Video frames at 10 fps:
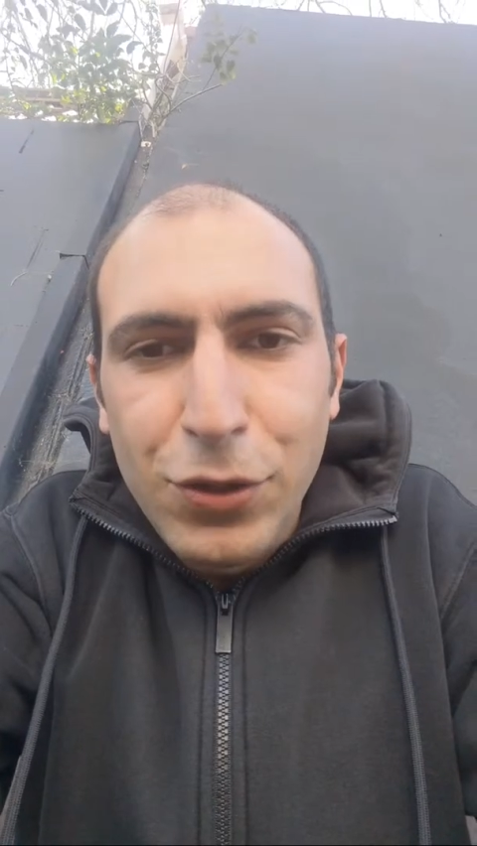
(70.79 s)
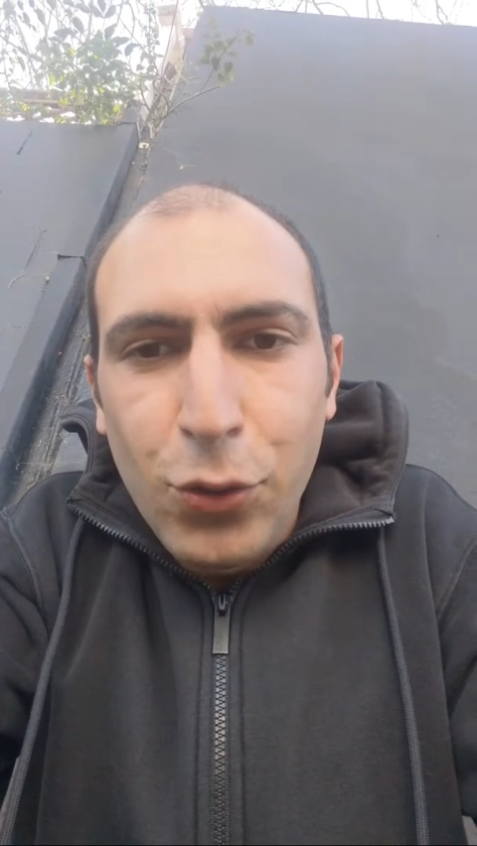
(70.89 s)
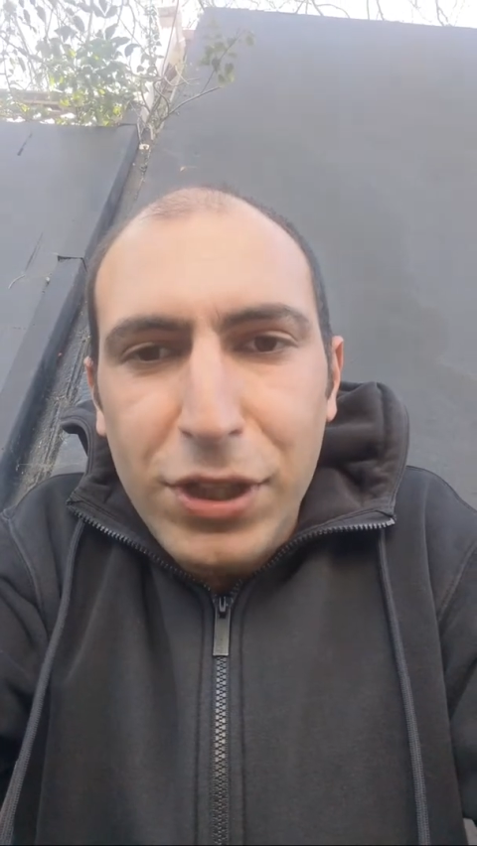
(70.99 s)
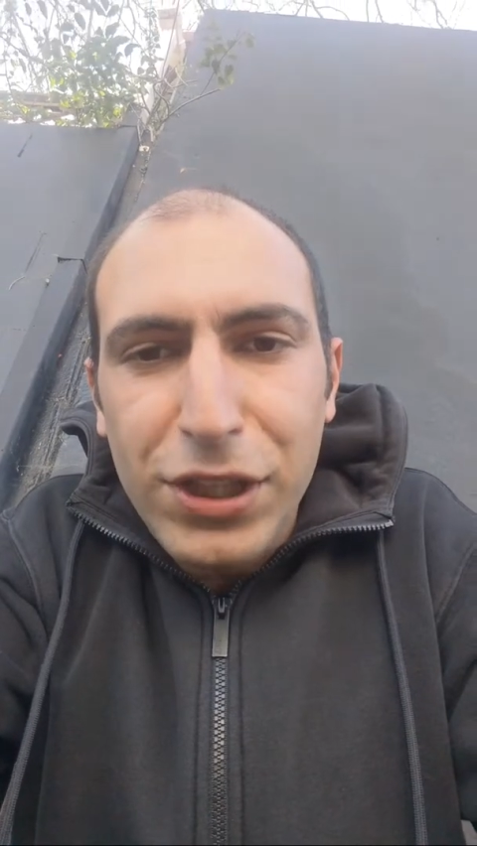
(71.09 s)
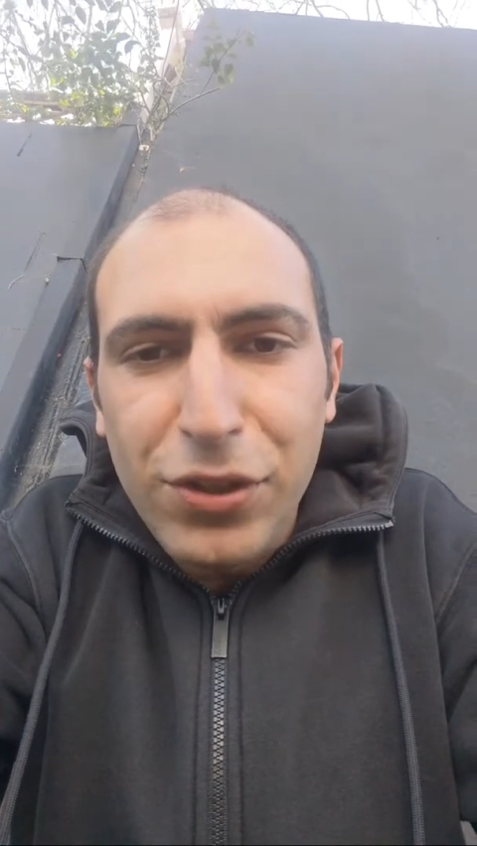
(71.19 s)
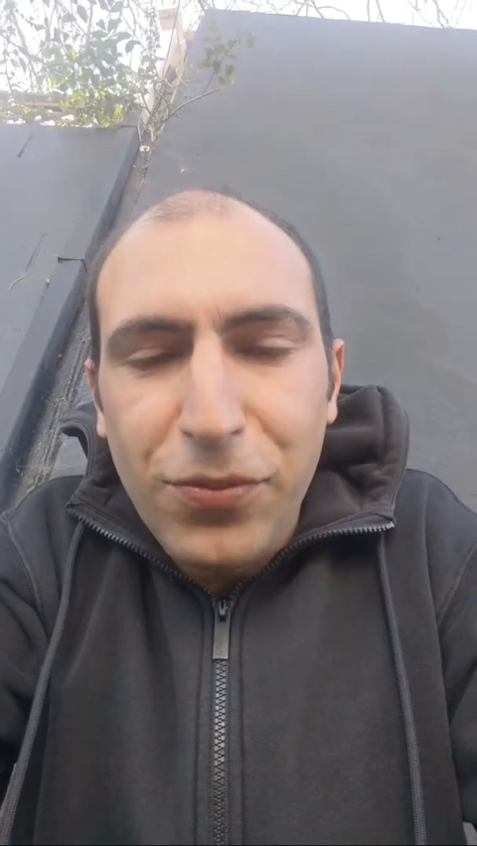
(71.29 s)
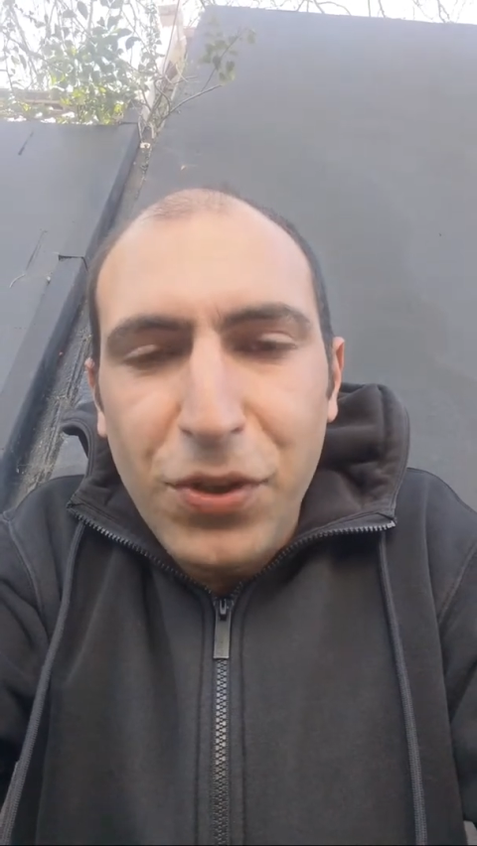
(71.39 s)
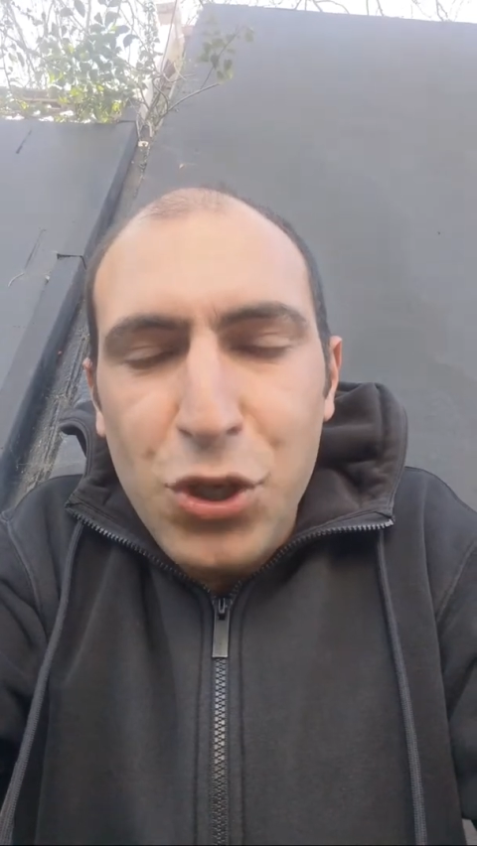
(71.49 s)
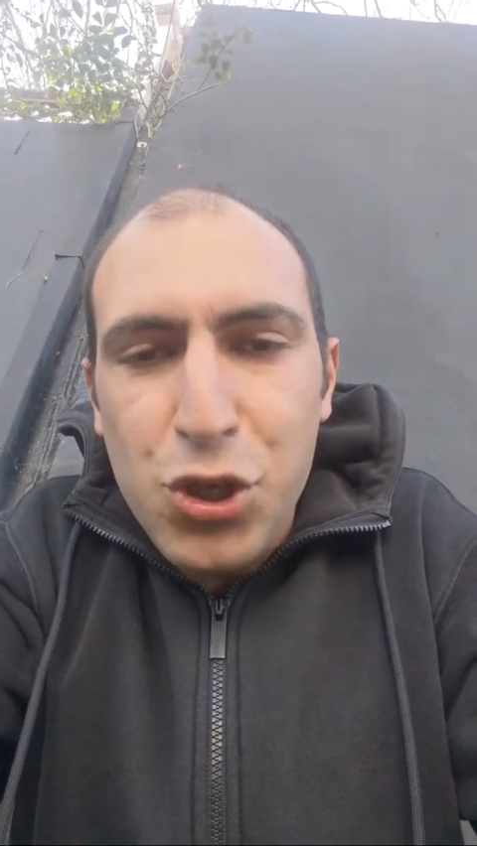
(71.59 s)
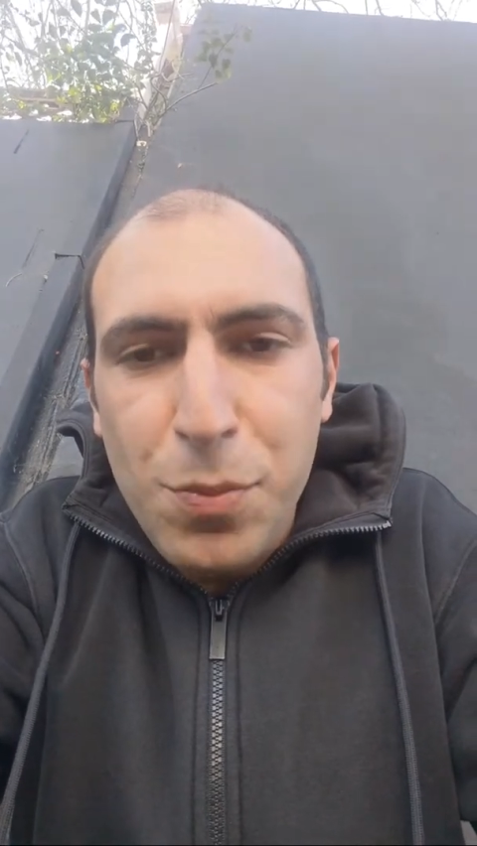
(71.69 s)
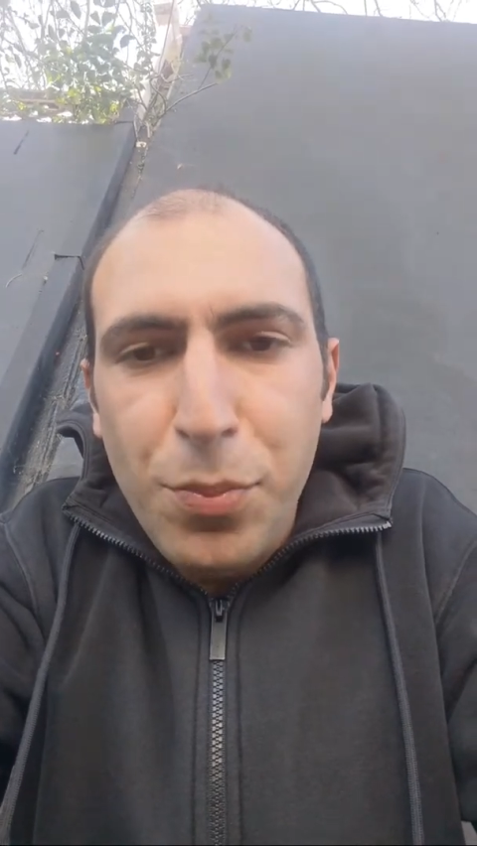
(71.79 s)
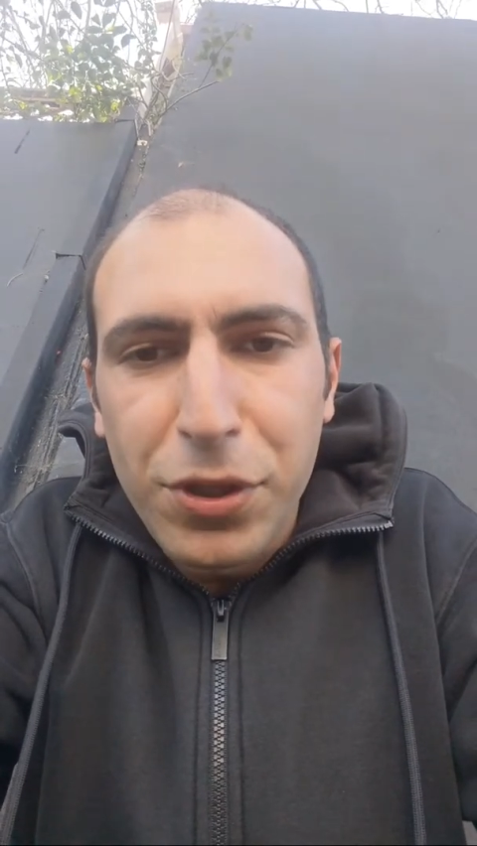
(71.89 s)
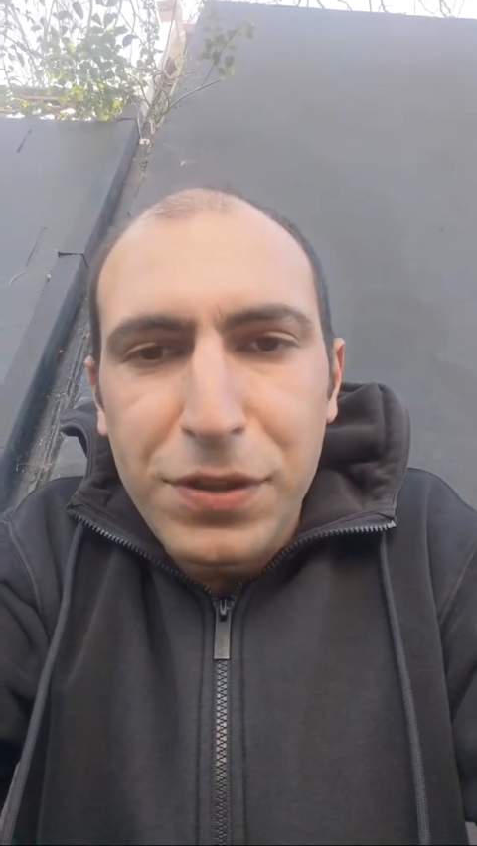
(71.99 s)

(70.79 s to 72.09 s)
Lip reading: get to finish him, but